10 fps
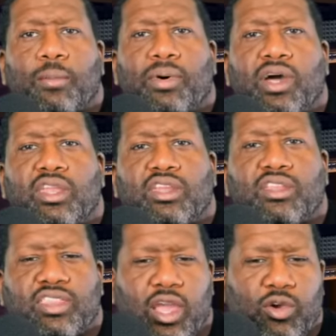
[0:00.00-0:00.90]
But
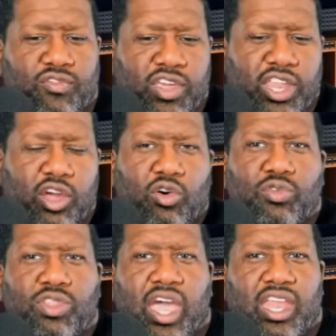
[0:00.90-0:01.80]
there was a
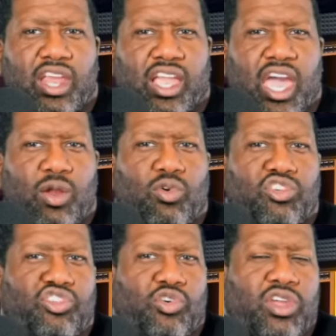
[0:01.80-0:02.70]
video that I kind of want
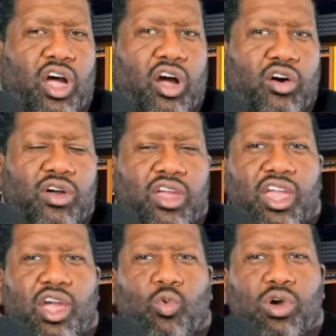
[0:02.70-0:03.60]
to show y'all
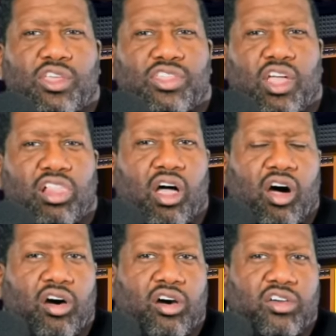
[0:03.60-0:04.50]
with the
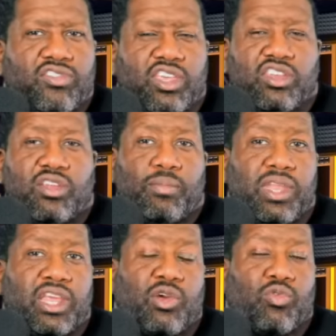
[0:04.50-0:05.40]
laws in the
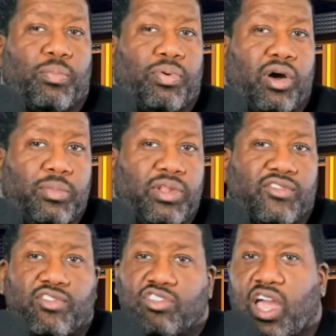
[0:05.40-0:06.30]
Dominican
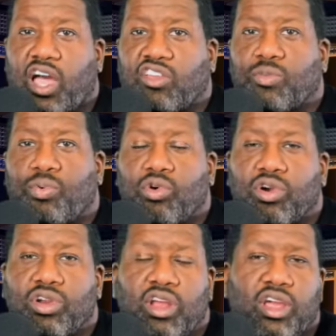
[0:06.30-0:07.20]
Republic for child
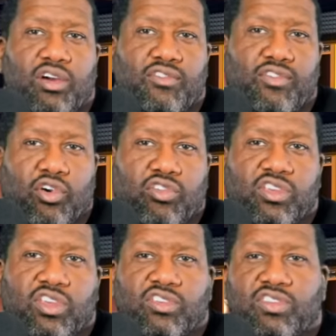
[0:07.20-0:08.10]
support
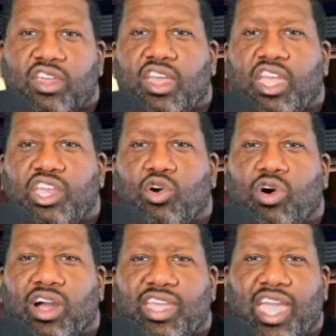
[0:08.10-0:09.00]
versus, you
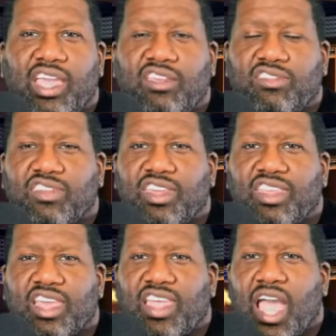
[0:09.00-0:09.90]
know, a case
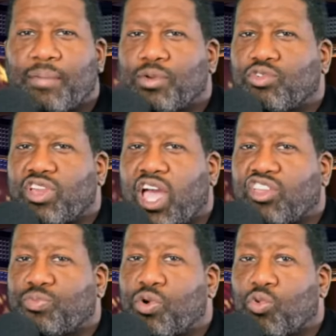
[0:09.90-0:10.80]
that's happening with
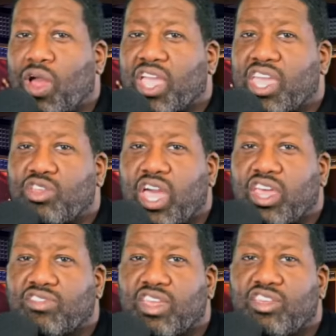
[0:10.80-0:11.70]
child support right here in the
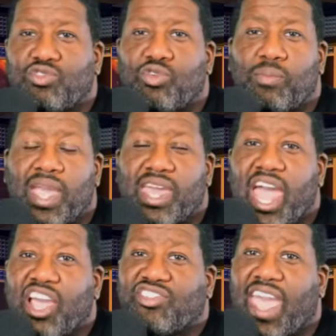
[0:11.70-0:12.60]
United States to a man
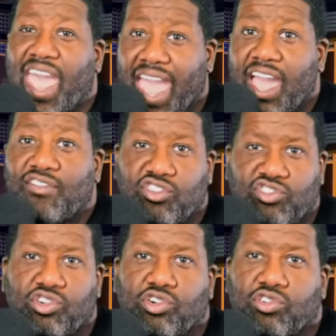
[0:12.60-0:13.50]
to actually have his
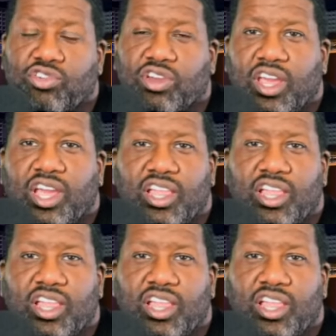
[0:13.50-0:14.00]
children.